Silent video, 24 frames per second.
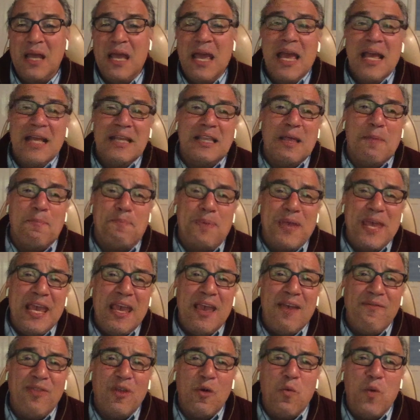The peak
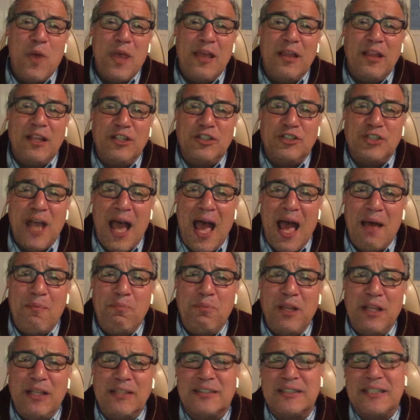of the weekly
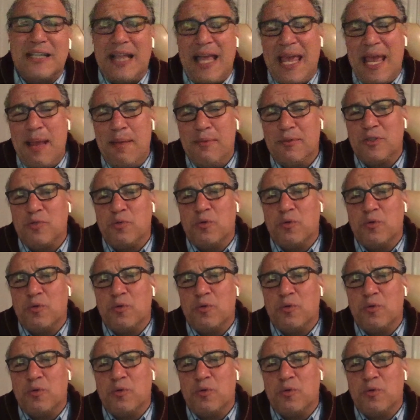jobless claims were